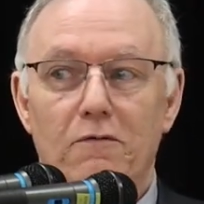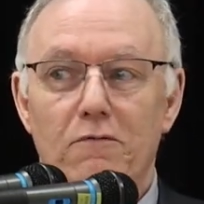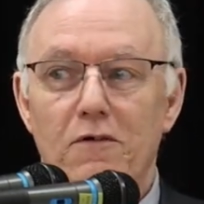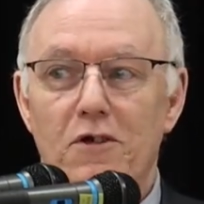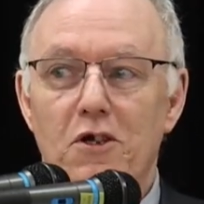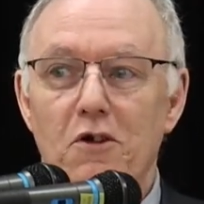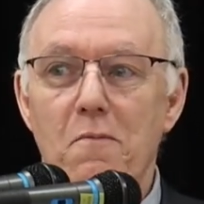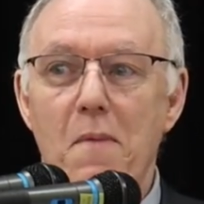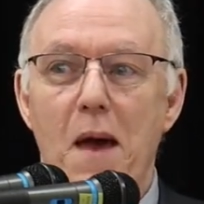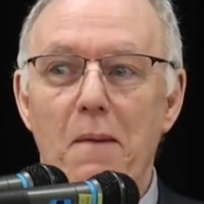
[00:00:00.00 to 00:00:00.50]

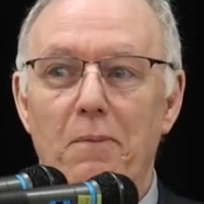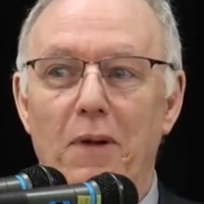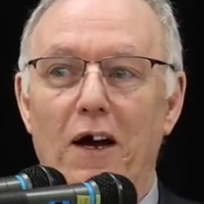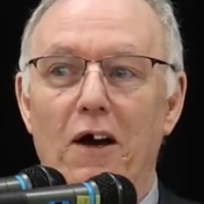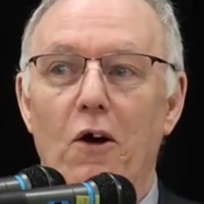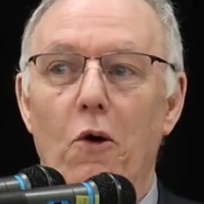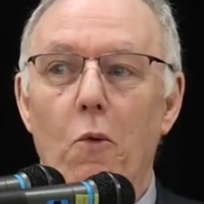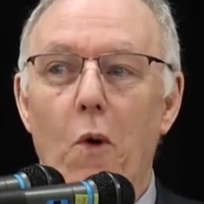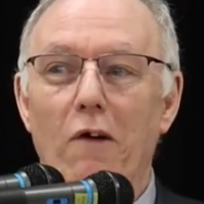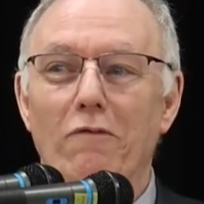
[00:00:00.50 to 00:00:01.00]
just
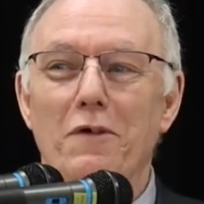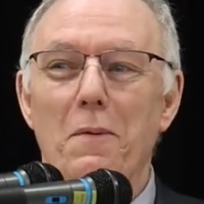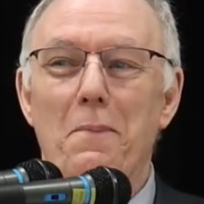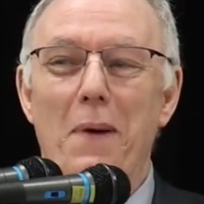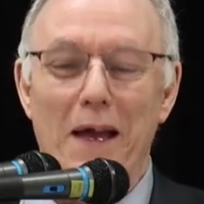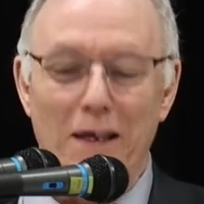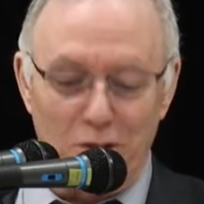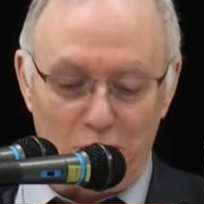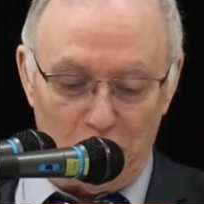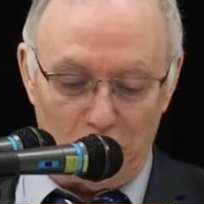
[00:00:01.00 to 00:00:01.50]
remember what
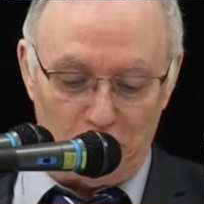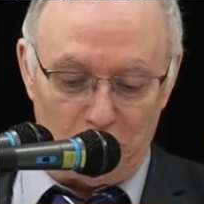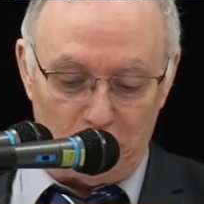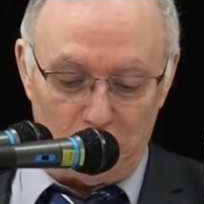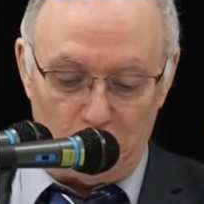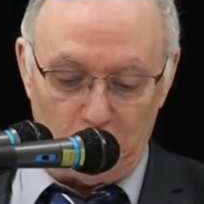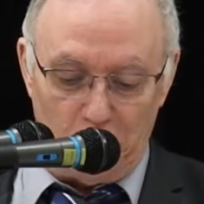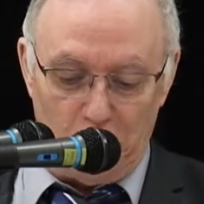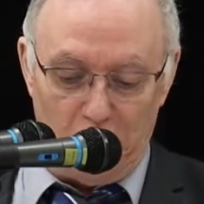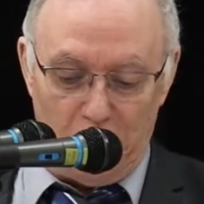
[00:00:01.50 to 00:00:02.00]
repentance
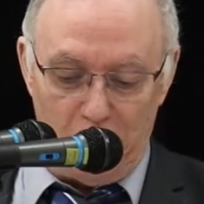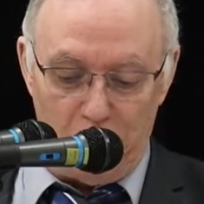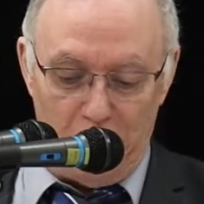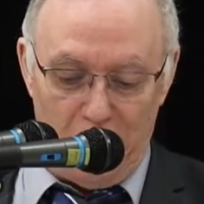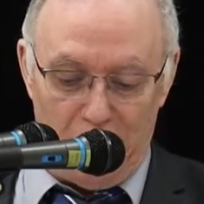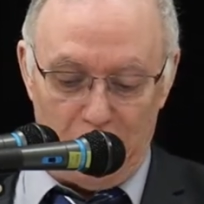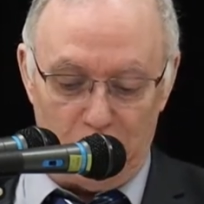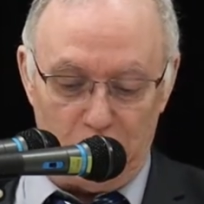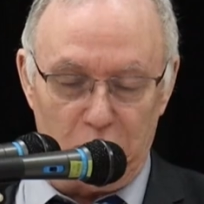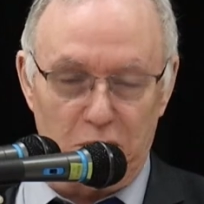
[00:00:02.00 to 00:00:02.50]
truly
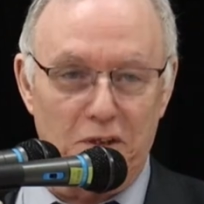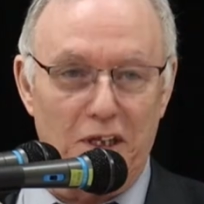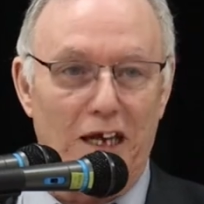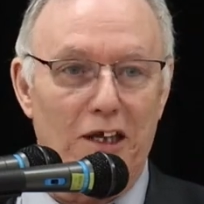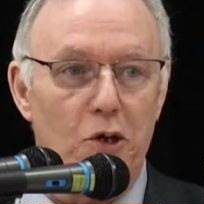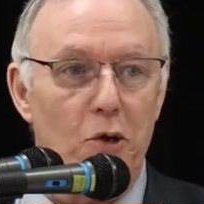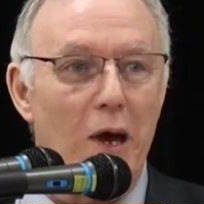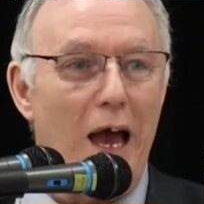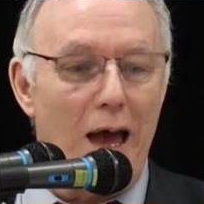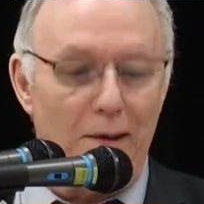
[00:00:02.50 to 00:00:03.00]
means that
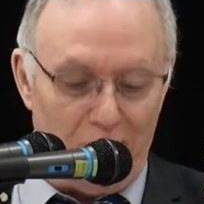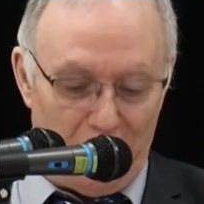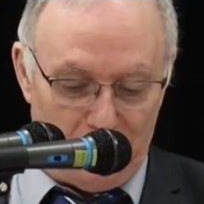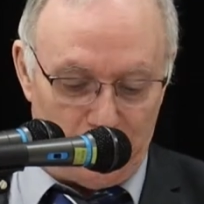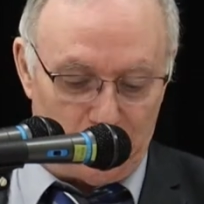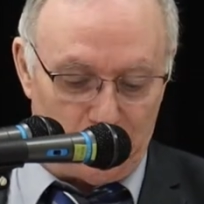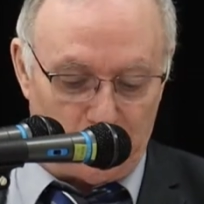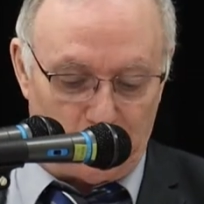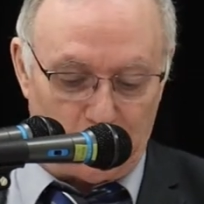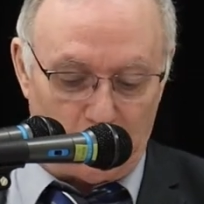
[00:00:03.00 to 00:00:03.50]
you have a
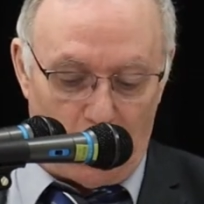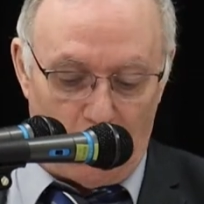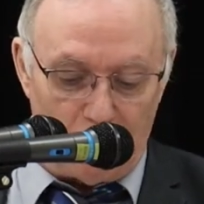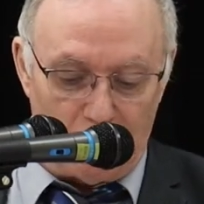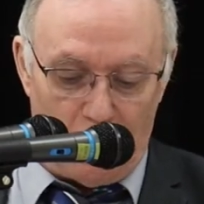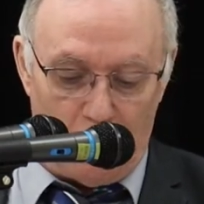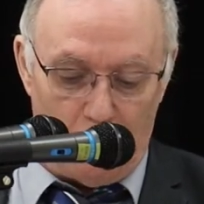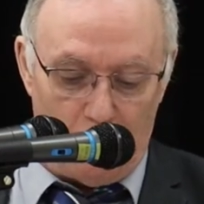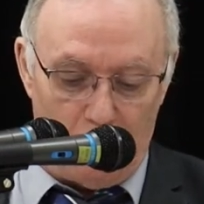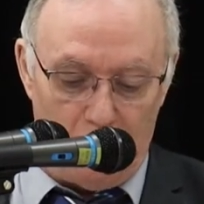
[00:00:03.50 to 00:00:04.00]

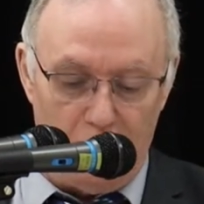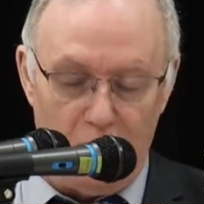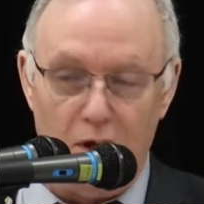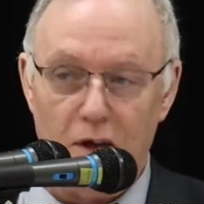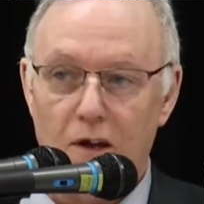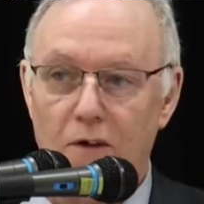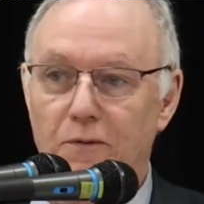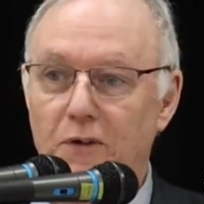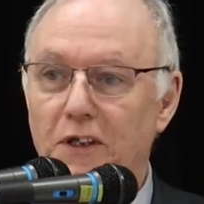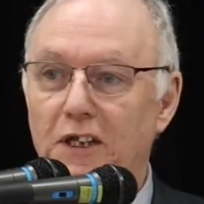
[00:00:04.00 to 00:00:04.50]
sorrow
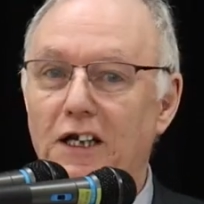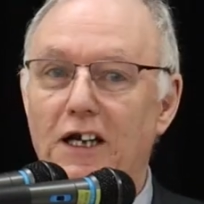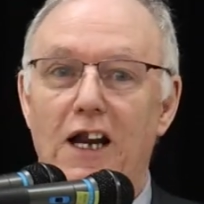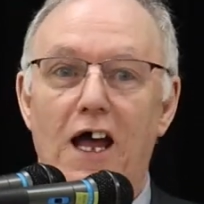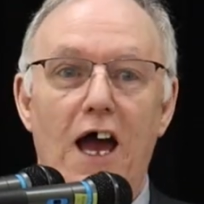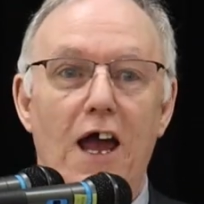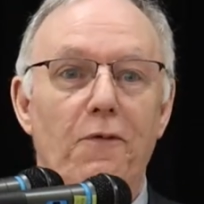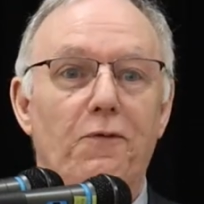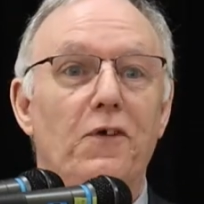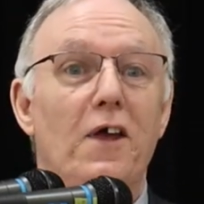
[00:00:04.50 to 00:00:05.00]
for the
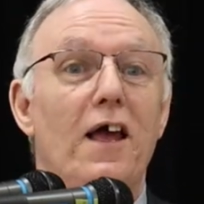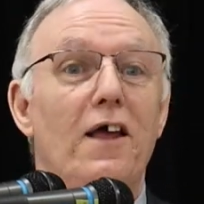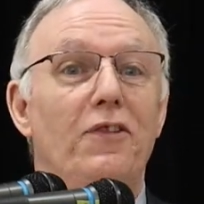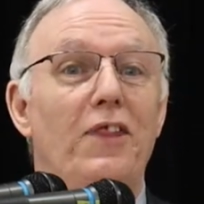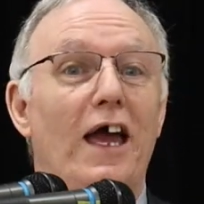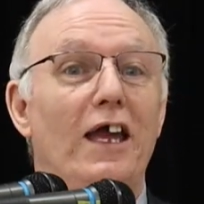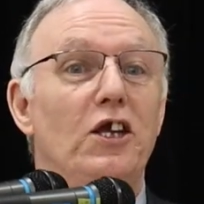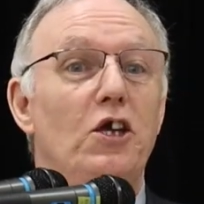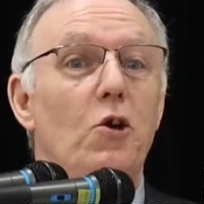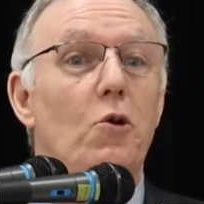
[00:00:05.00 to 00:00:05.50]
life
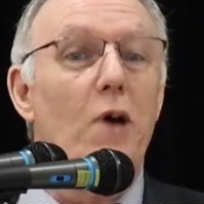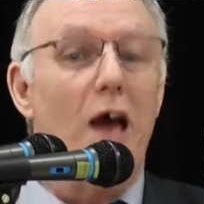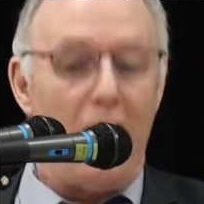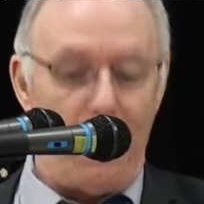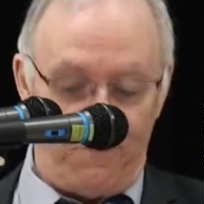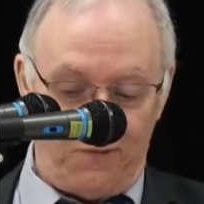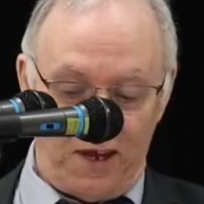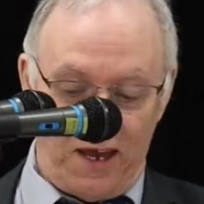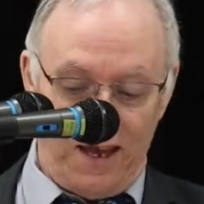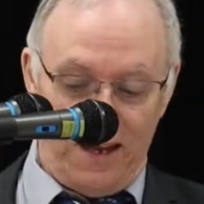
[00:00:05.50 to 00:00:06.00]
that you
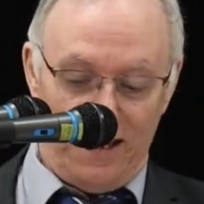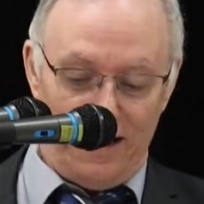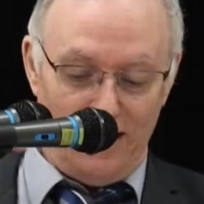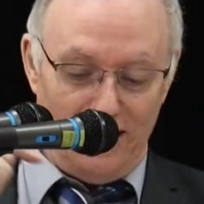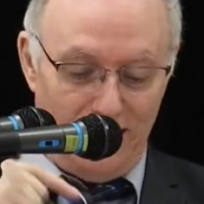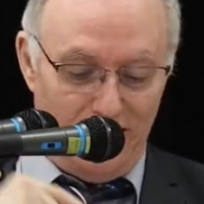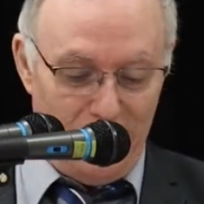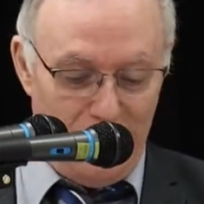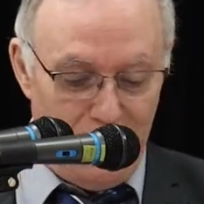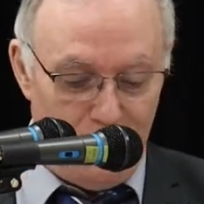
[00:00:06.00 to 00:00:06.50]
have
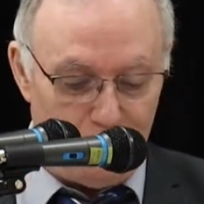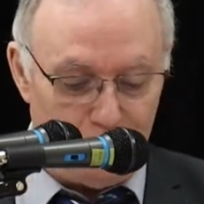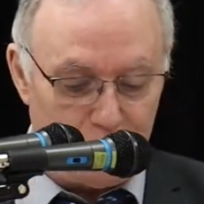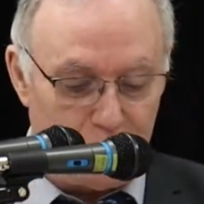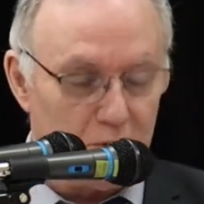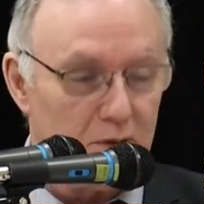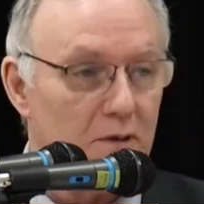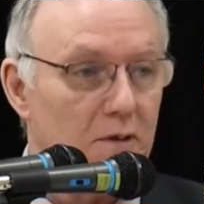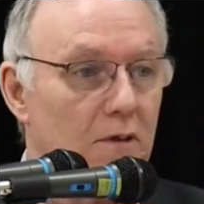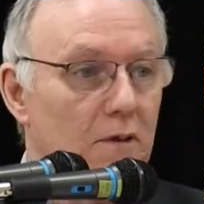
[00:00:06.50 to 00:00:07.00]

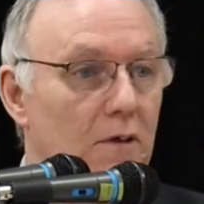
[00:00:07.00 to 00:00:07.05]
lived.